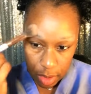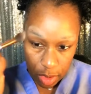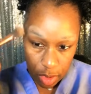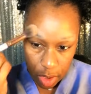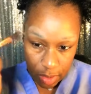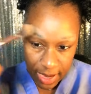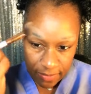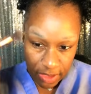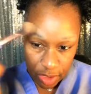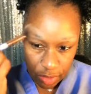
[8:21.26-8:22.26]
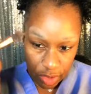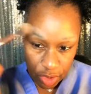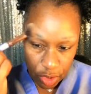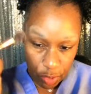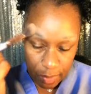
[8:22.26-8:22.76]
you don't have to use
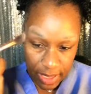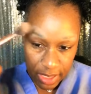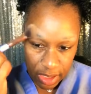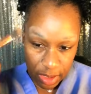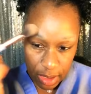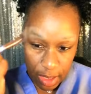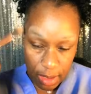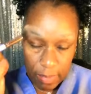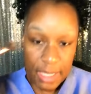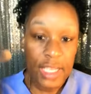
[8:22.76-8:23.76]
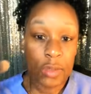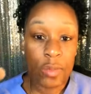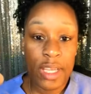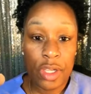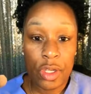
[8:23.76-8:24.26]
too much, because
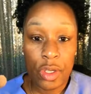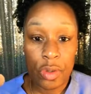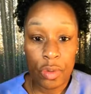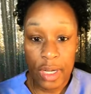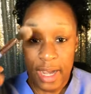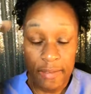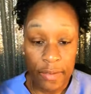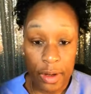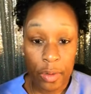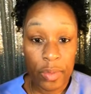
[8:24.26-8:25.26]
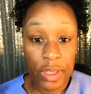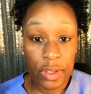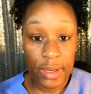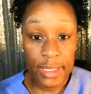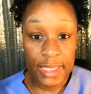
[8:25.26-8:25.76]
when you cover with
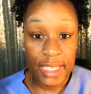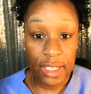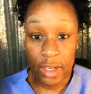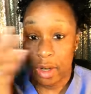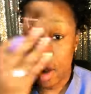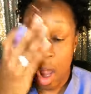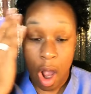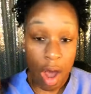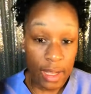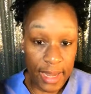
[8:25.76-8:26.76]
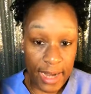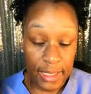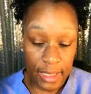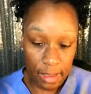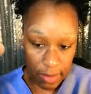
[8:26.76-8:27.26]
your concealer, all of that
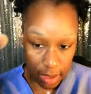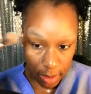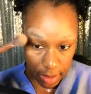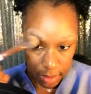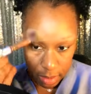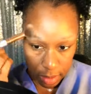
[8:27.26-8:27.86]
is going to be gone.